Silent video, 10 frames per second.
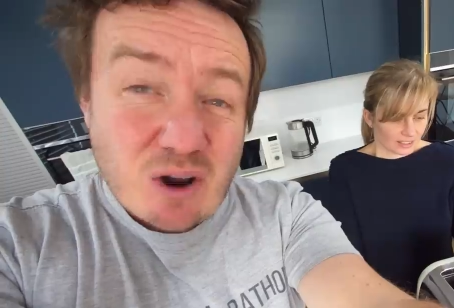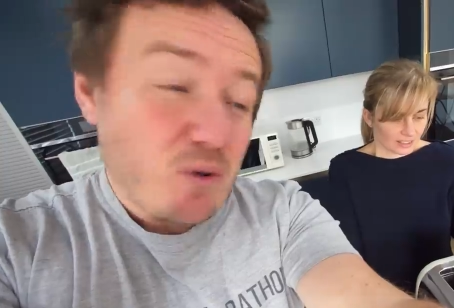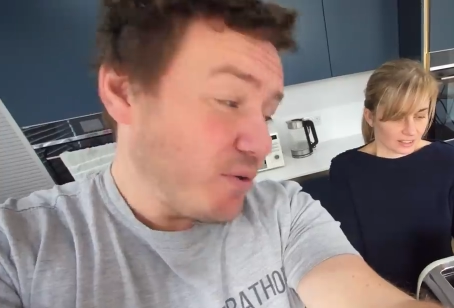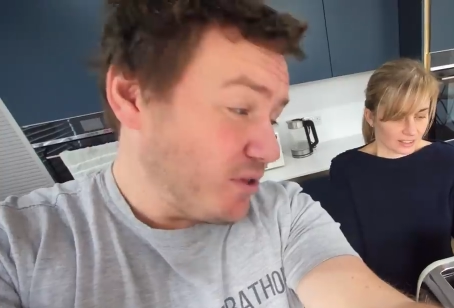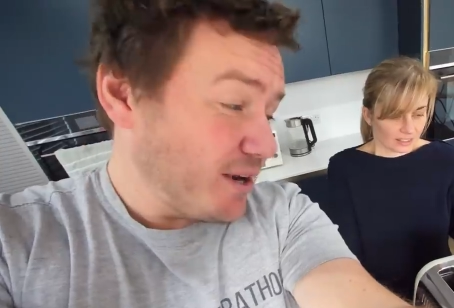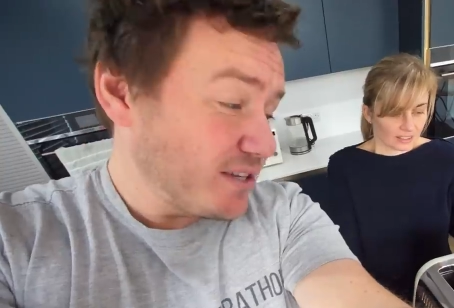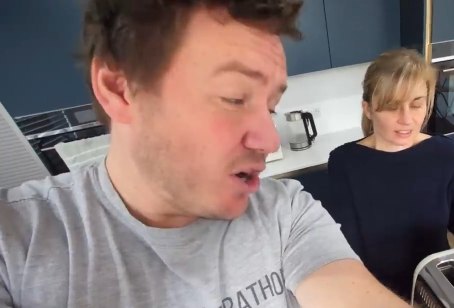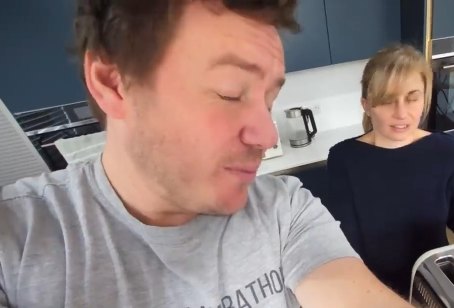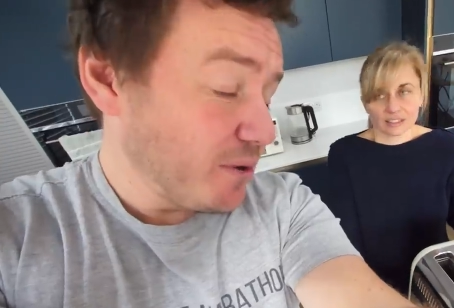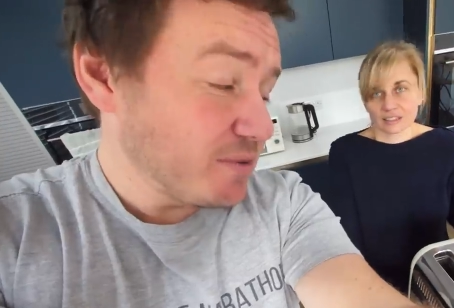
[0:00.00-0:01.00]
Speaker 1: Oh, by the way, it's
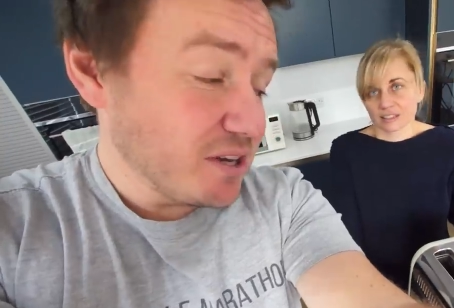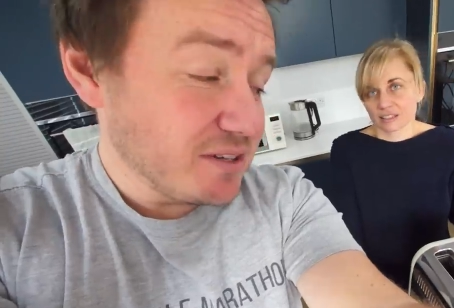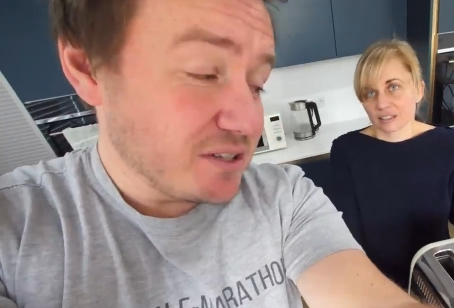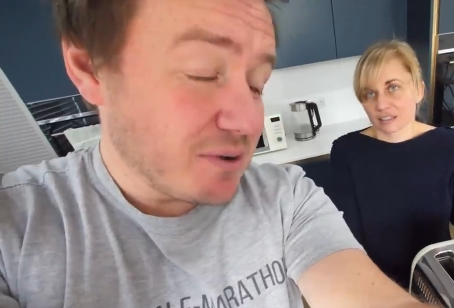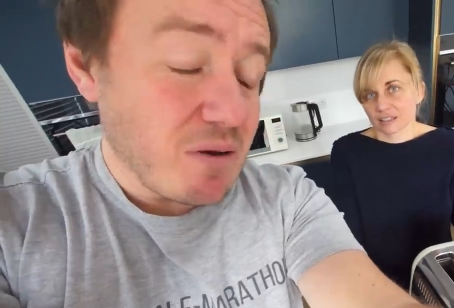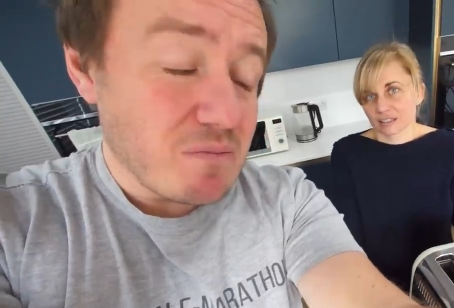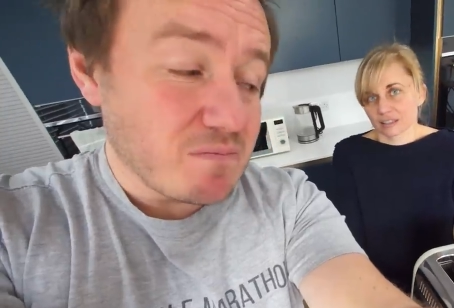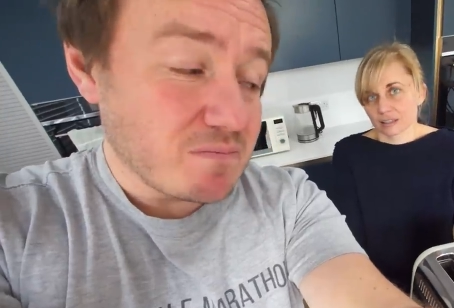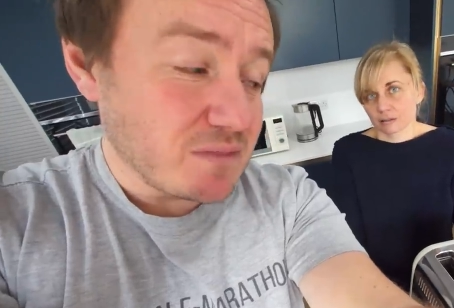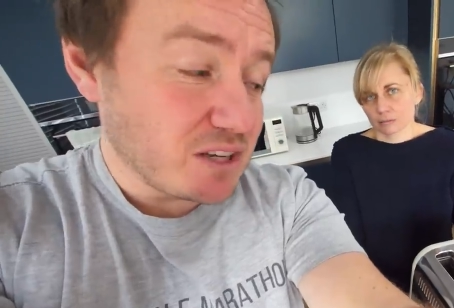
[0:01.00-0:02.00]
got to be upturned as well.
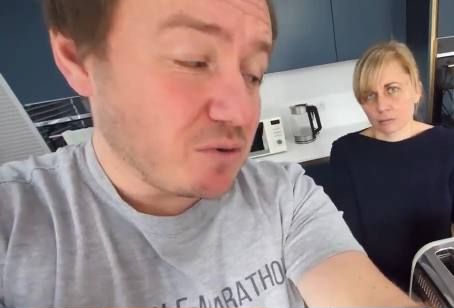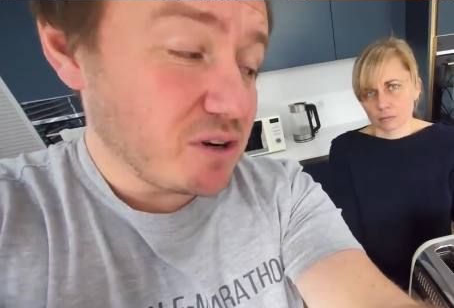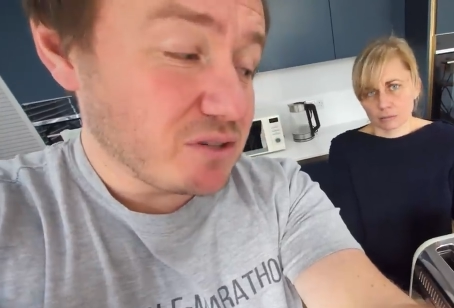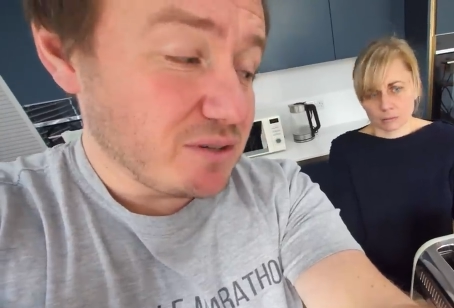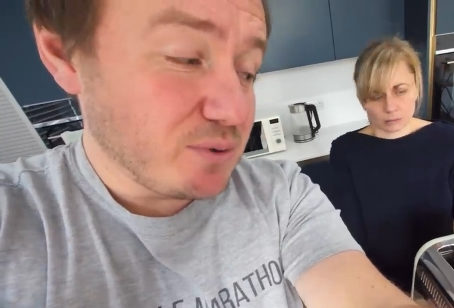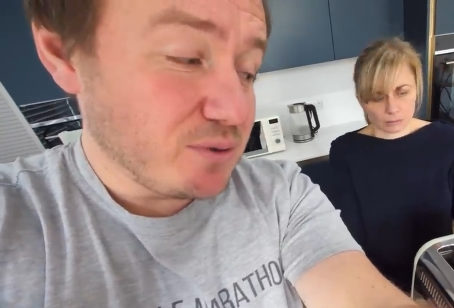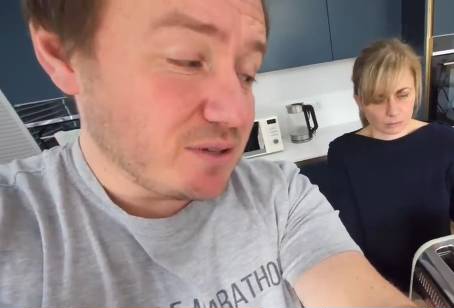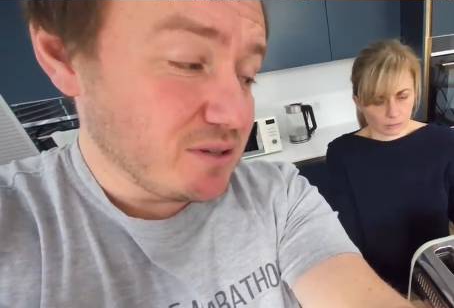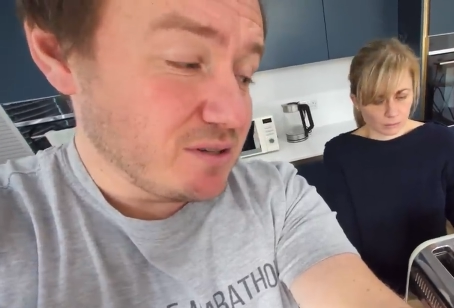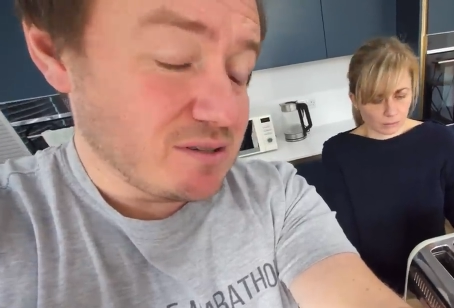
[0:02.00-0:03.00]
That's why it's on a
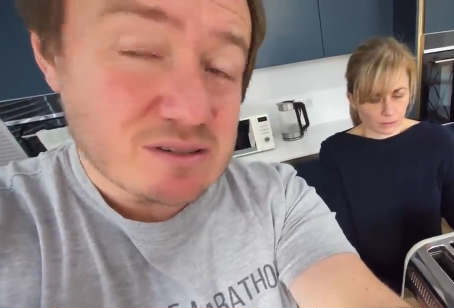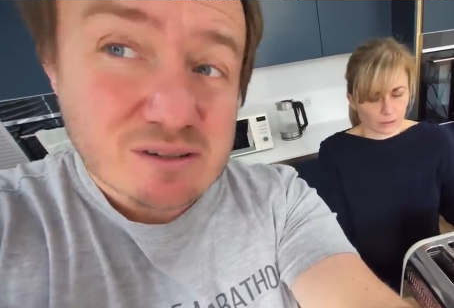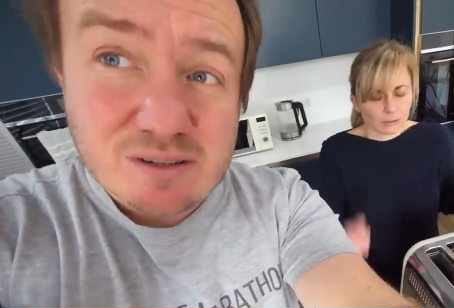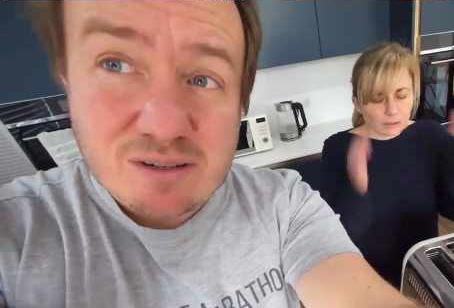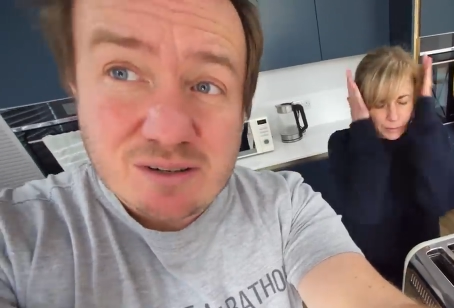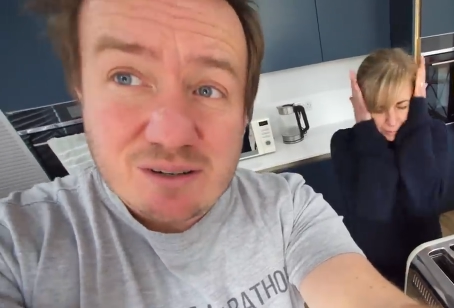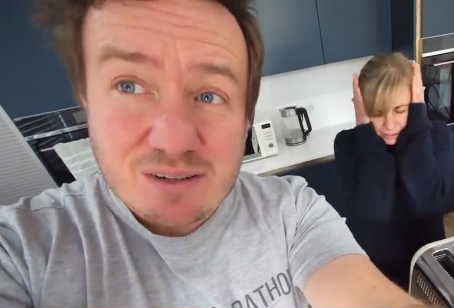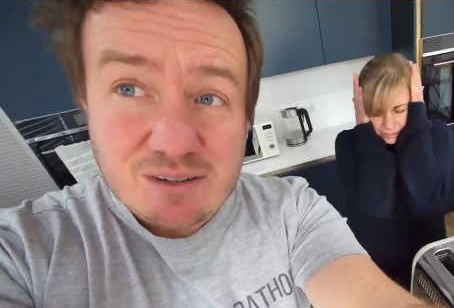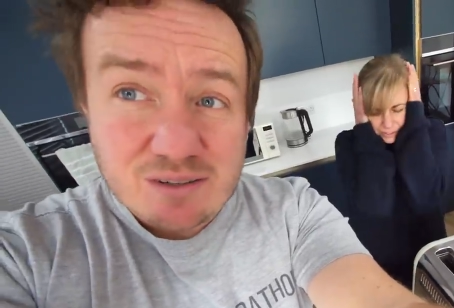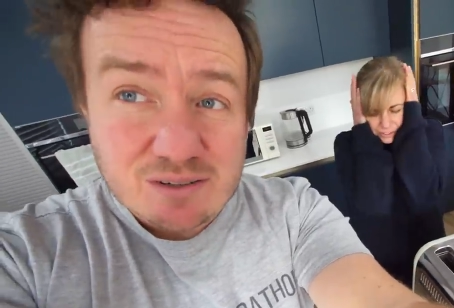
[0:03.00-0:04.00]
board.
Speaker 2: Oh
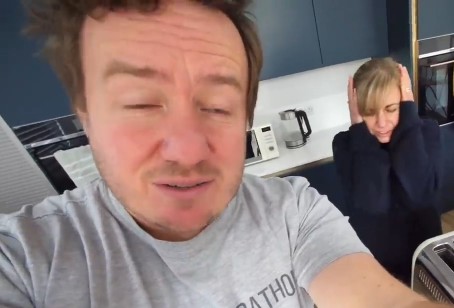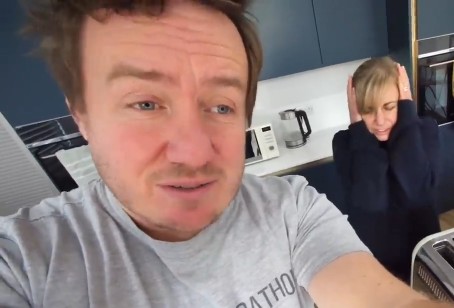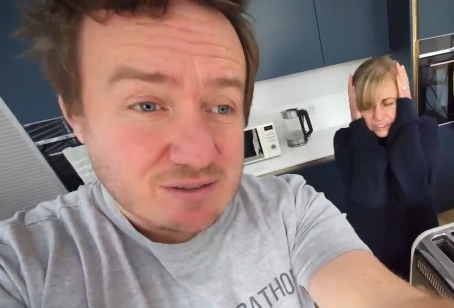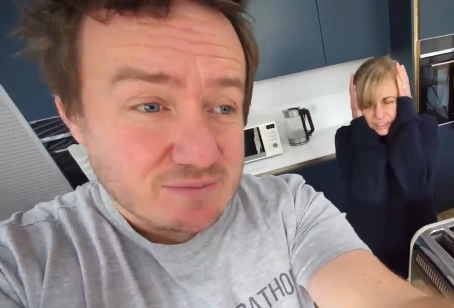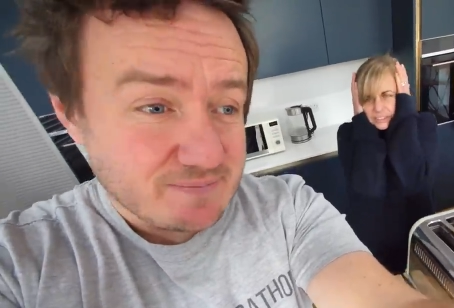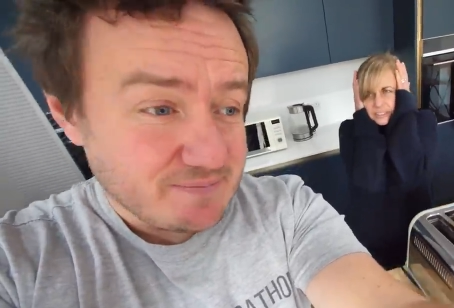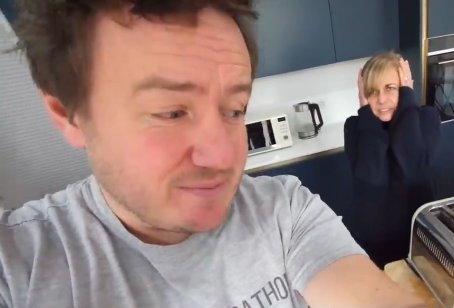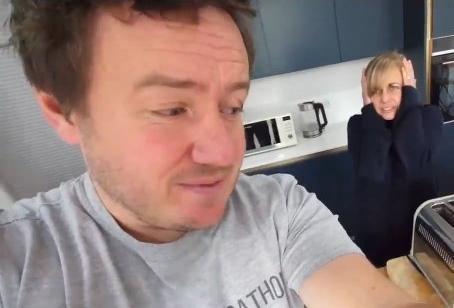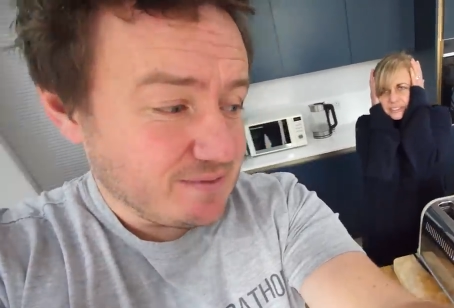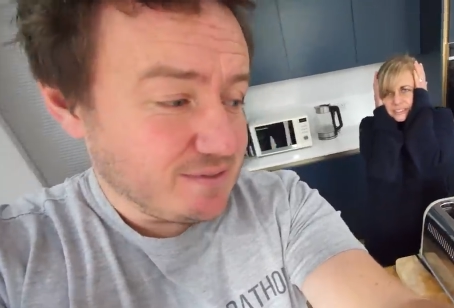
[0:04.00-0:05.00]
my gosh.
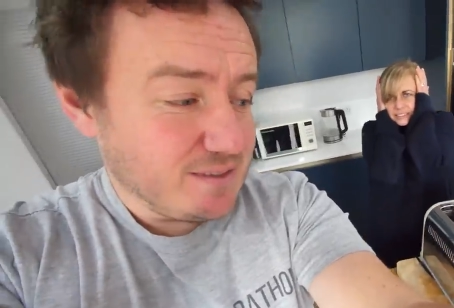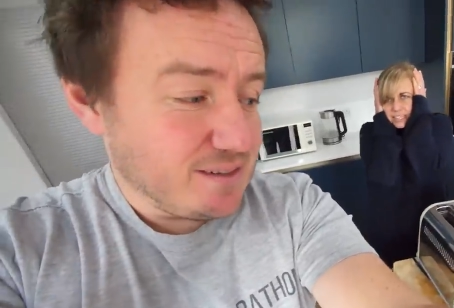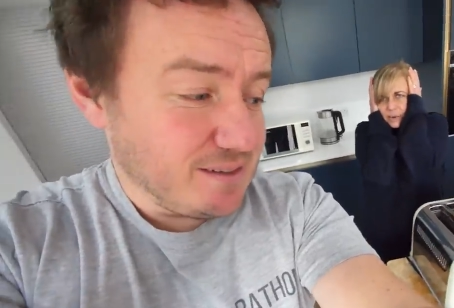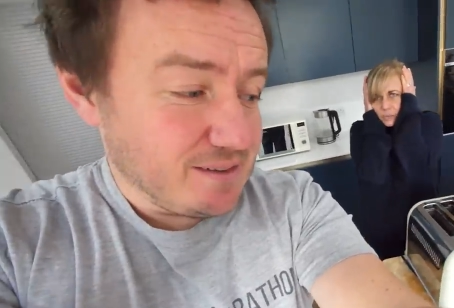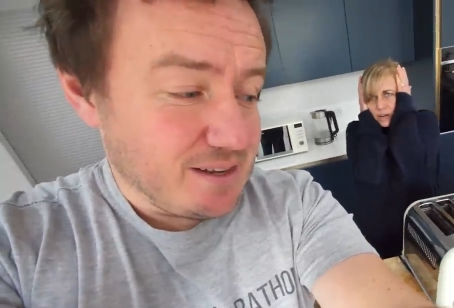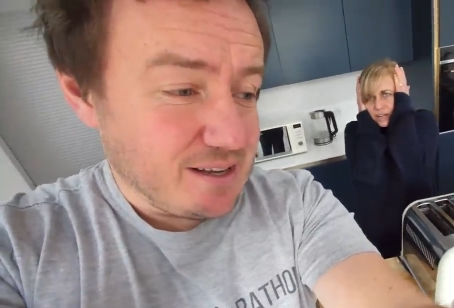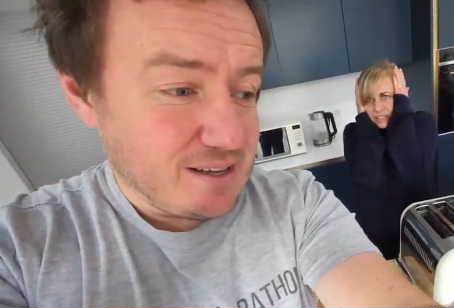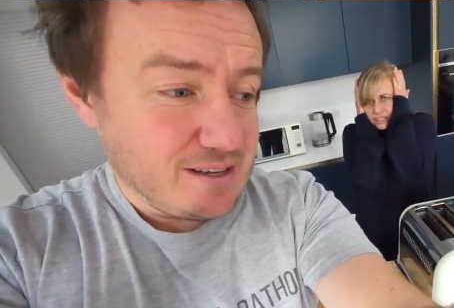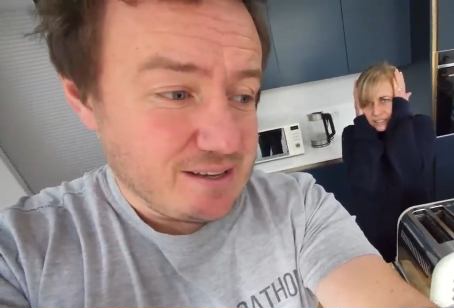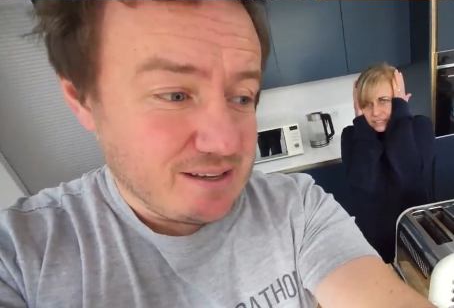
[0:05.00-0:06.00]
This is getting
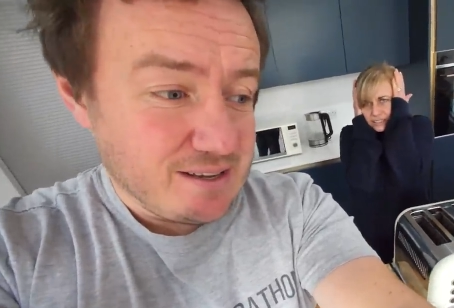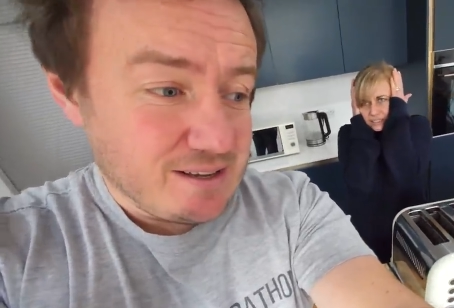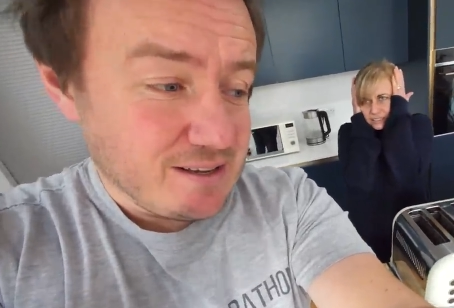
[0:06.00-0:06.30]
worse.